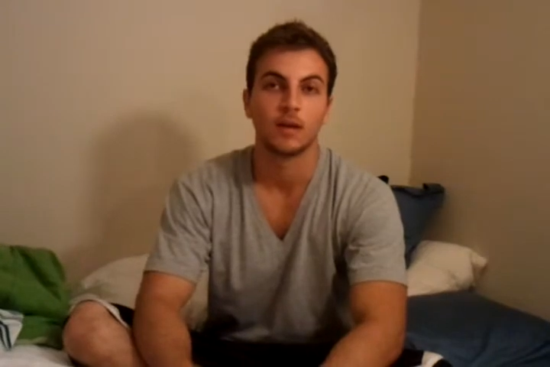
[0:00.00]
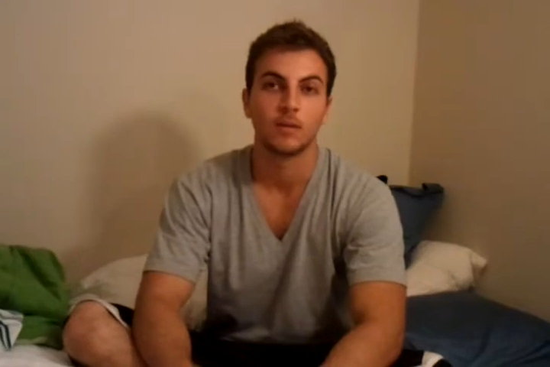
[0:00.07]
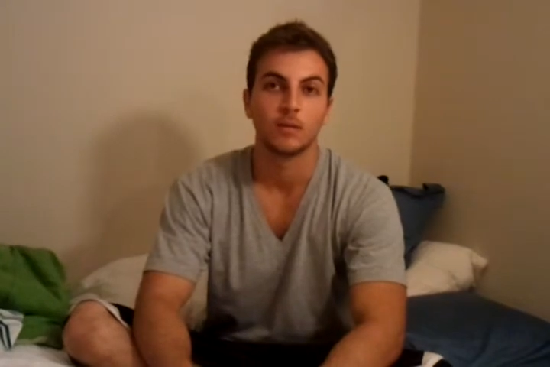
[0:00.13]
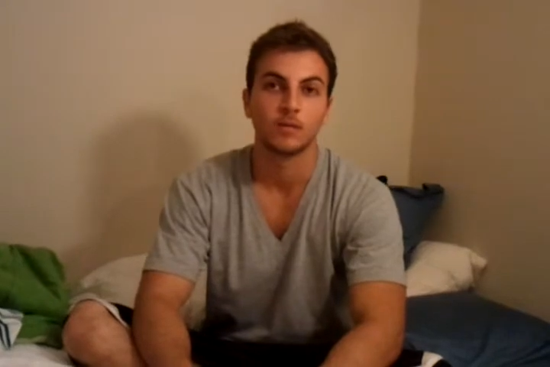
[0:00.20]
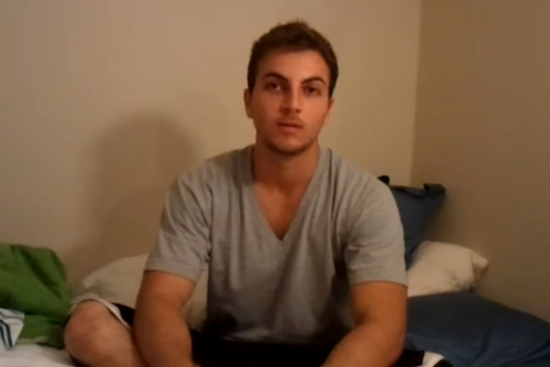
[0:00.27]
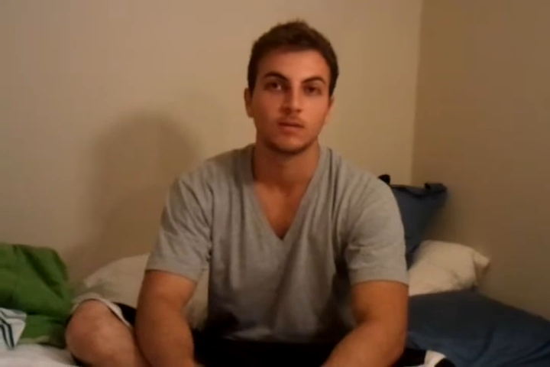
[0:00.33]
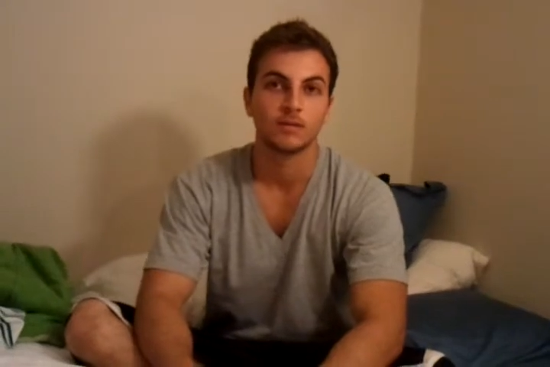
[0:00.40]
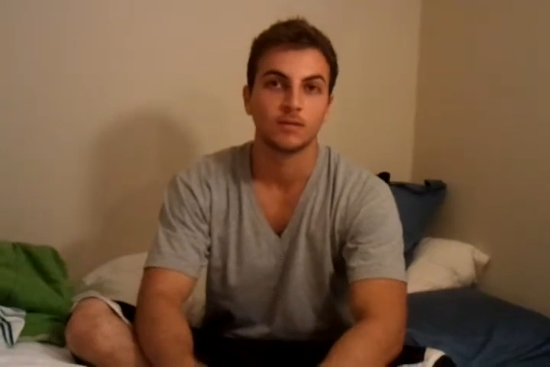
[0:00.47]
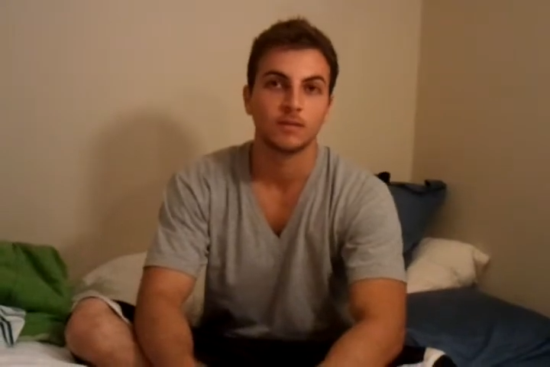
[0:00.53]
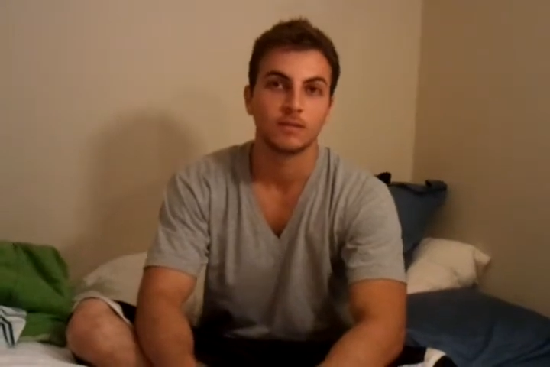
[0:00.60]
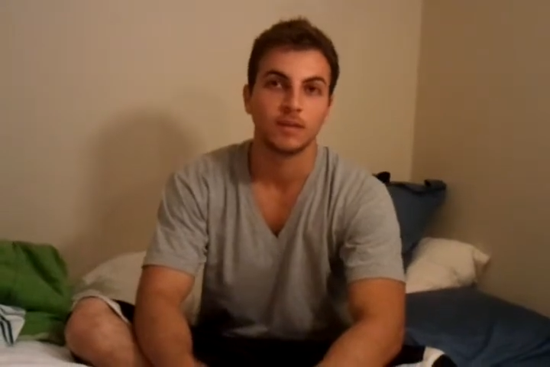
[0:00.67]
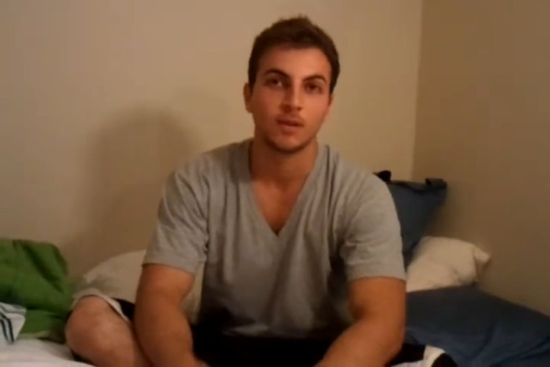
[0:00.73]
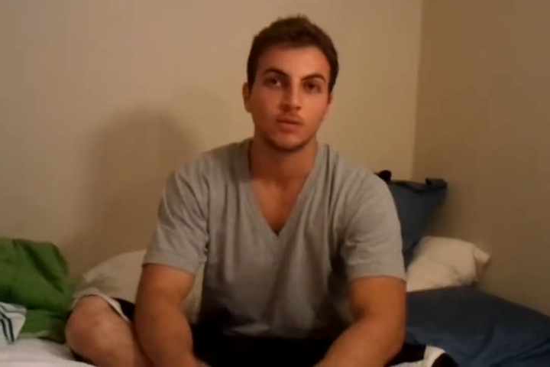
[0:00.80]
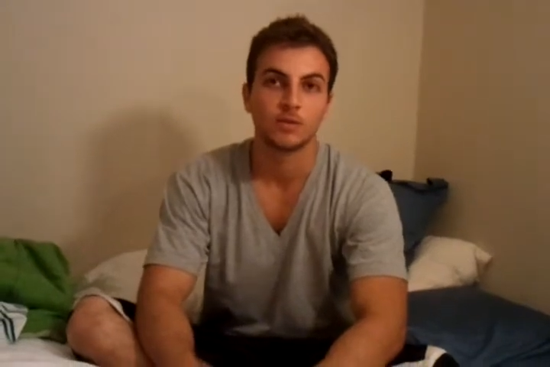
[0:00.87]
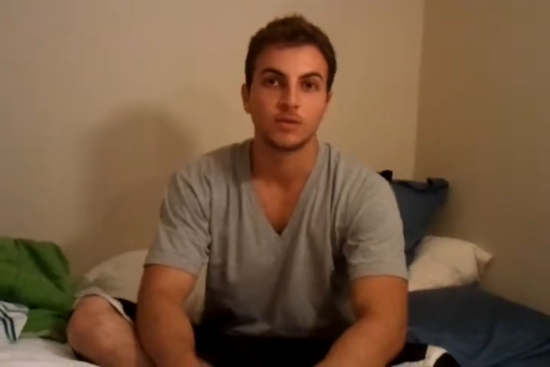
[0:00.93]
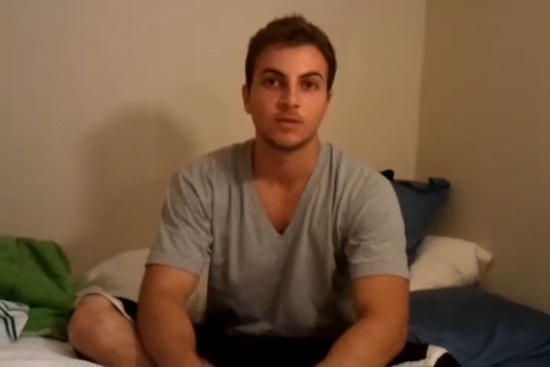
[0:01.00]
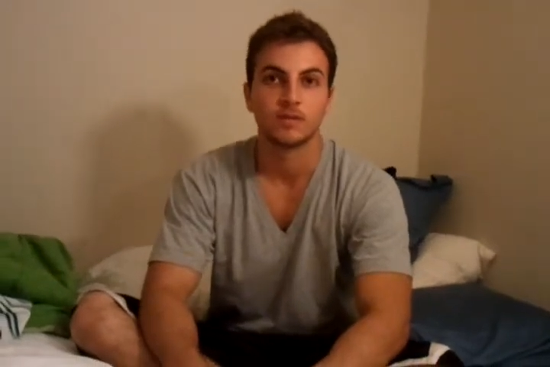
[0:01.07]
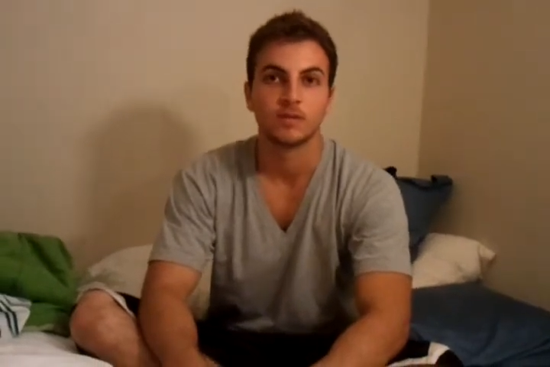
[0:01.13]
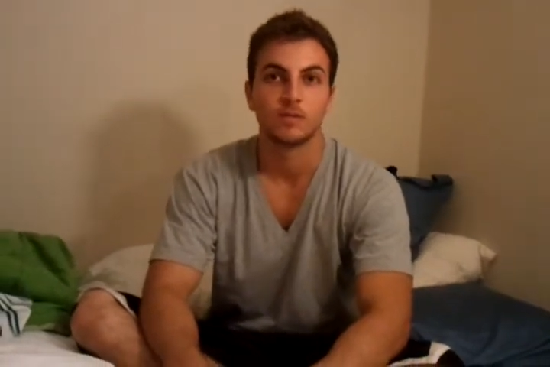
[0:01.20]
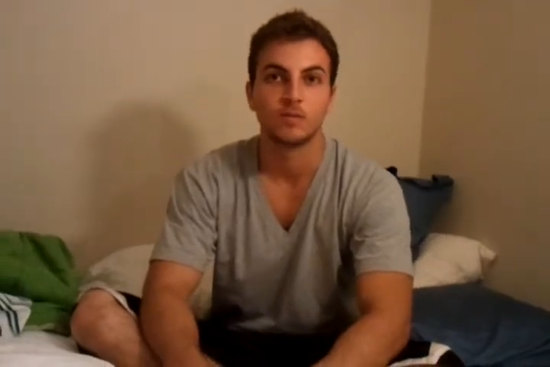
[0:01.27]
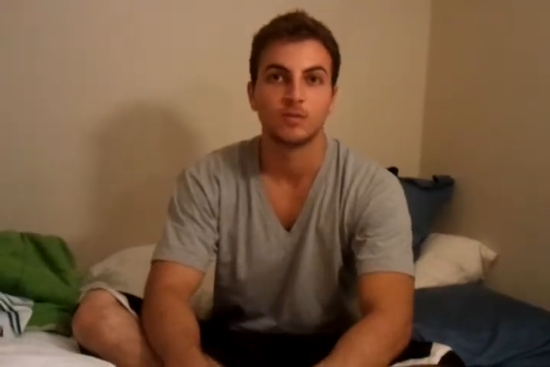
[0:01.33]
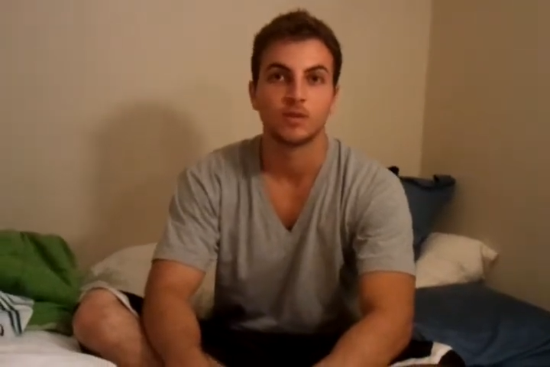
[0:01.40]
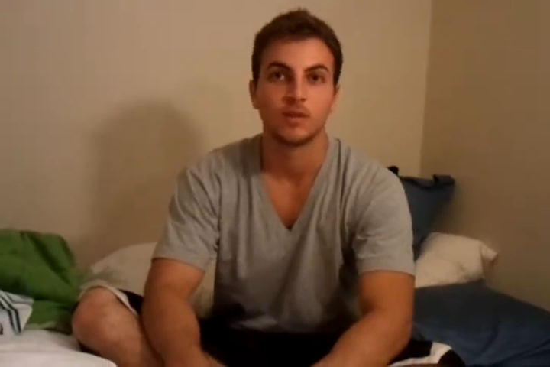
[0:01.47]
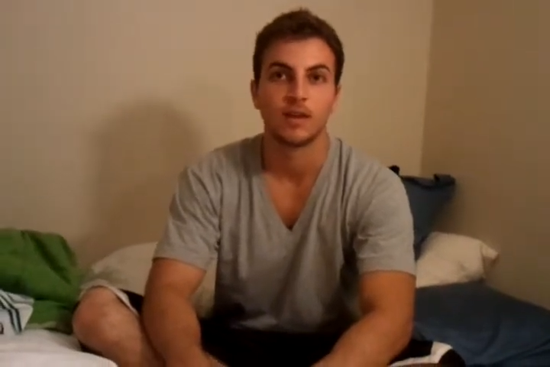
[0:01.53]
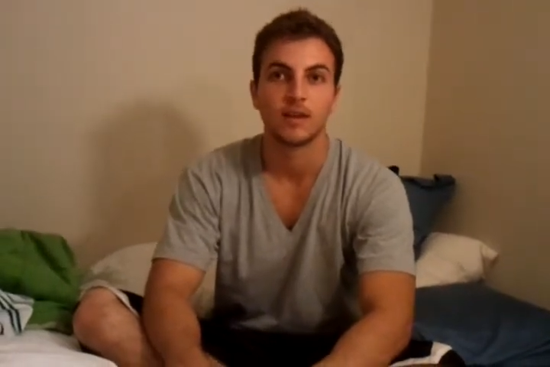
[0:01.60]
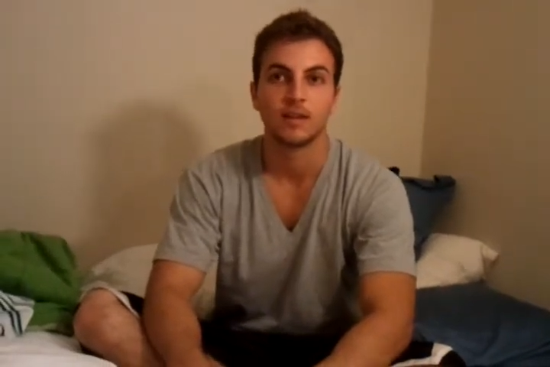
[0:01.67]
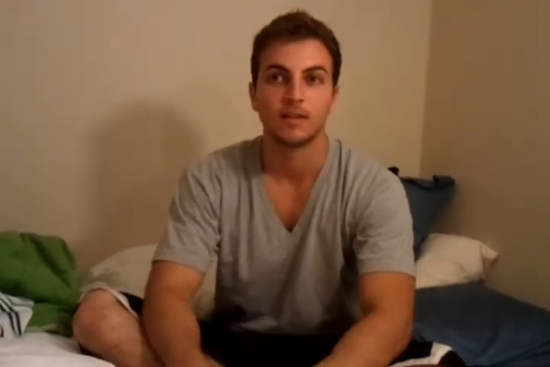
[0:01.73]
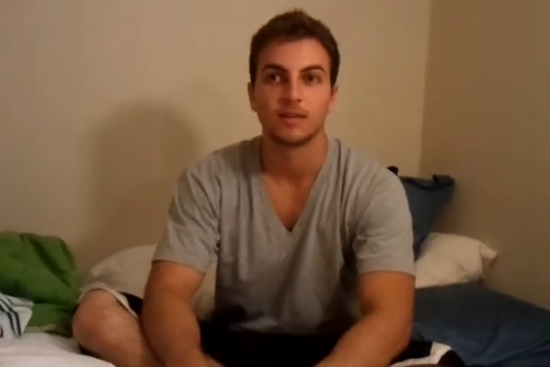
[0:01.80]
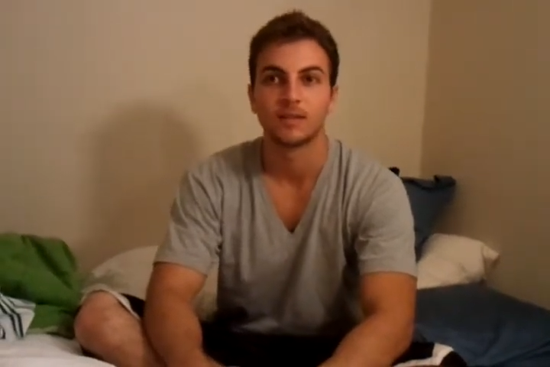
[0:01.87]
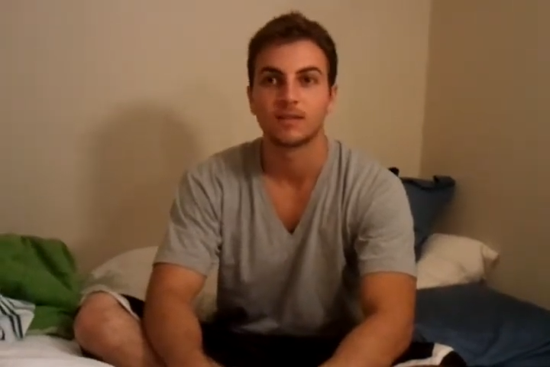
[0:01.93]
that wasn't. That was just
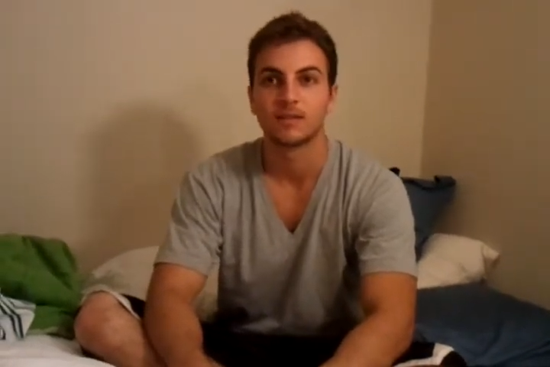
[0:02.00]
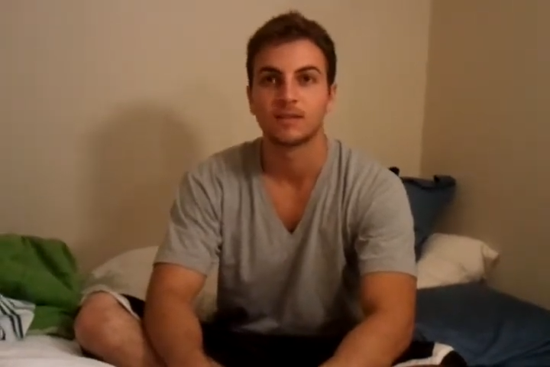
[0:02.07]
genetic.